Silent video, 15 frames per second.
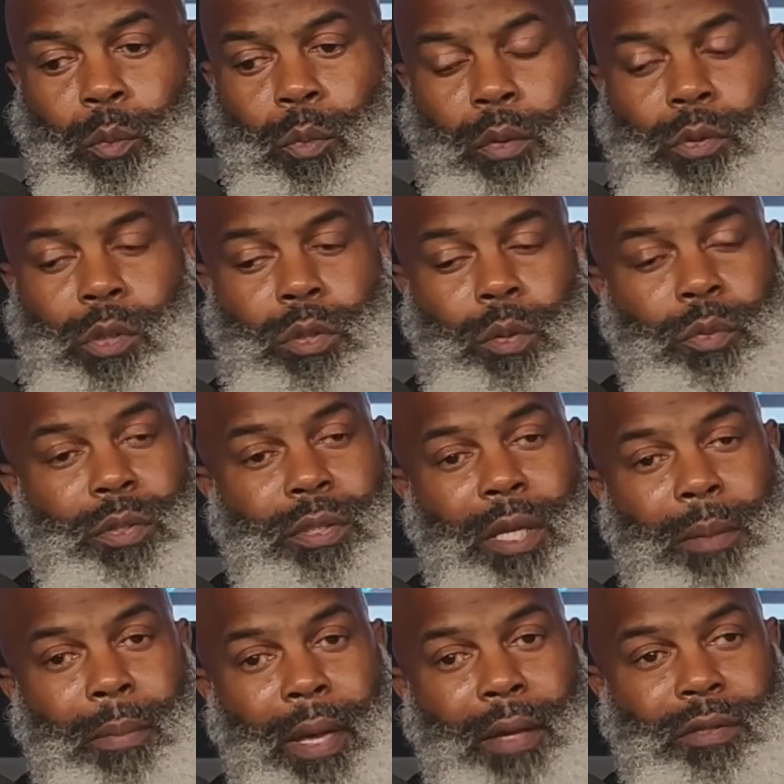so when you say
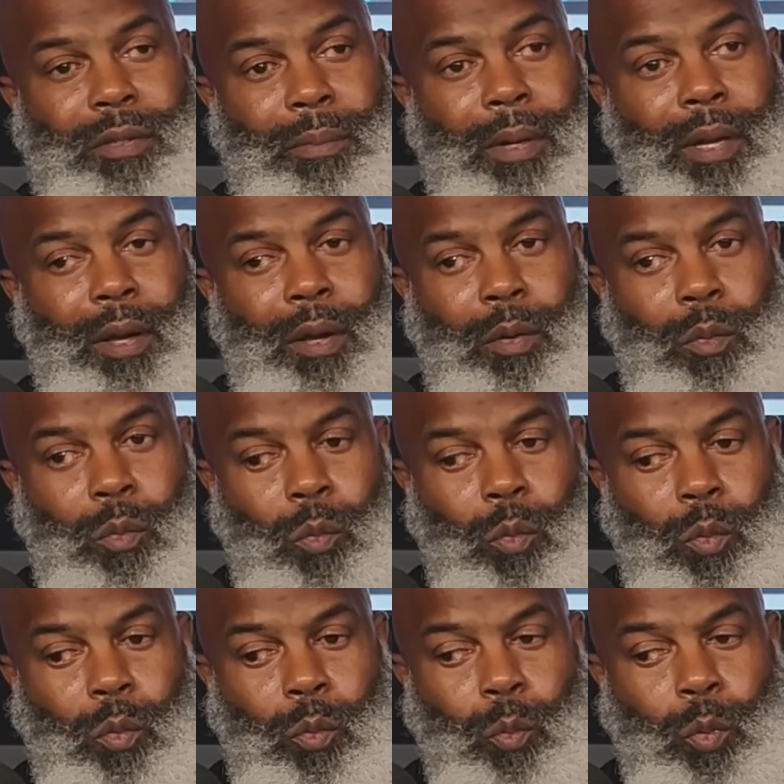mastermind,
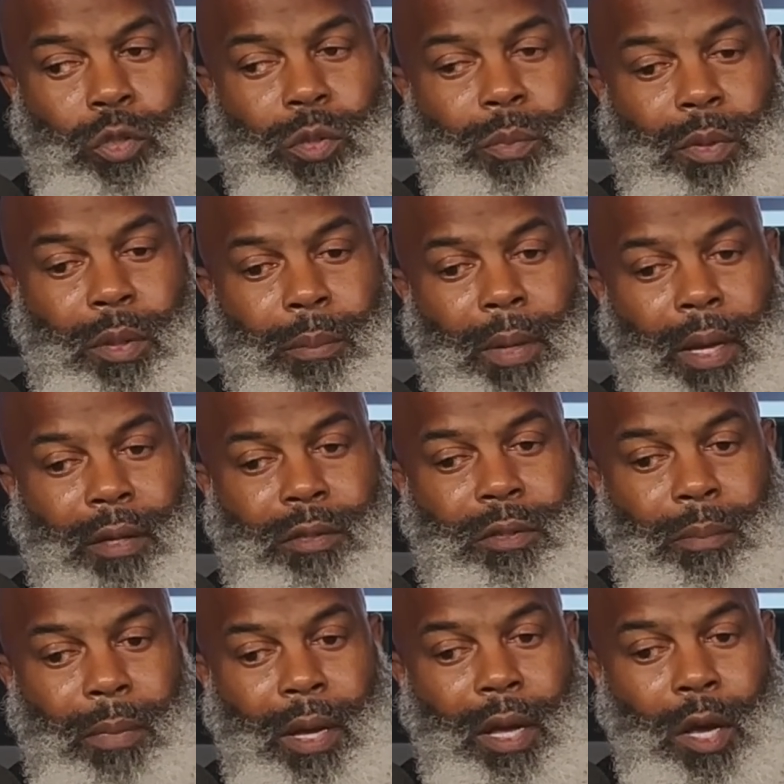what you mean
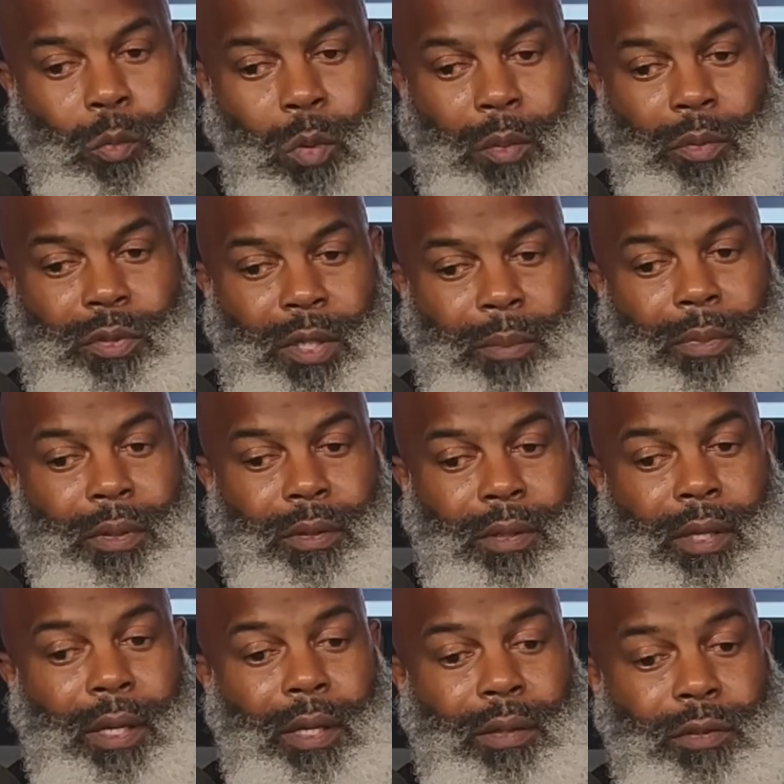mastermind? What were some of the
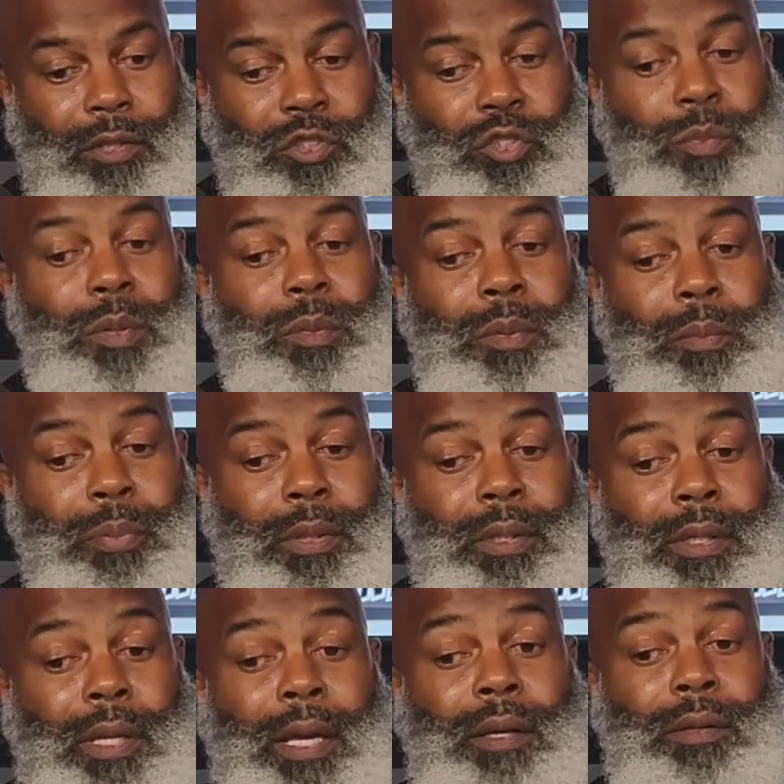things that you remember putting
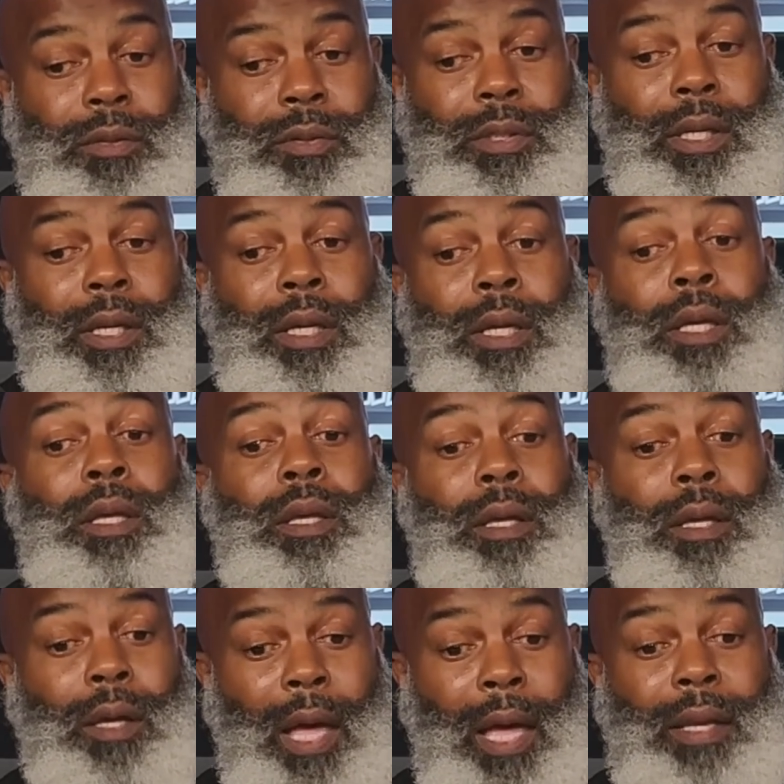down saying,
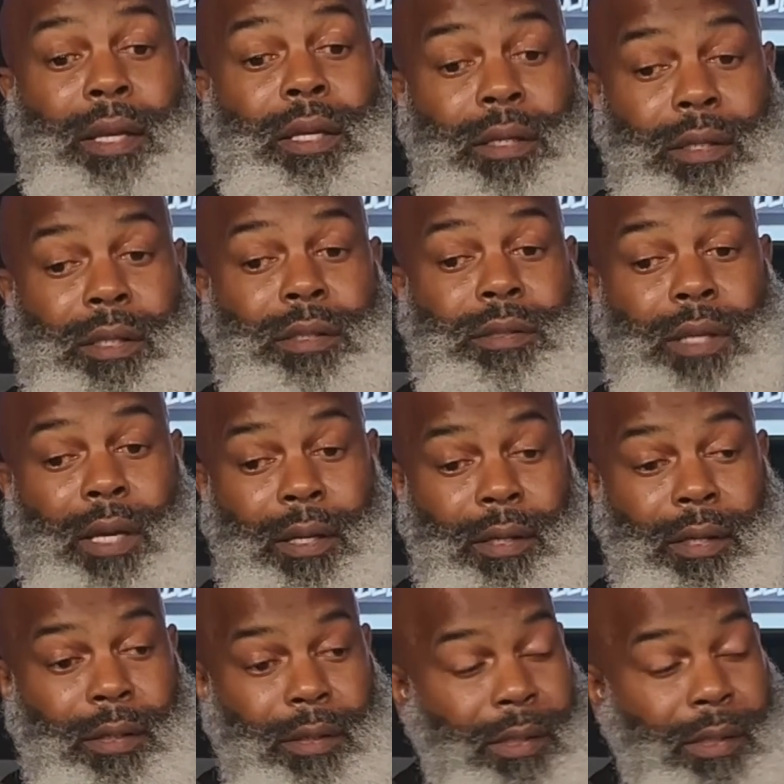I need this, and I need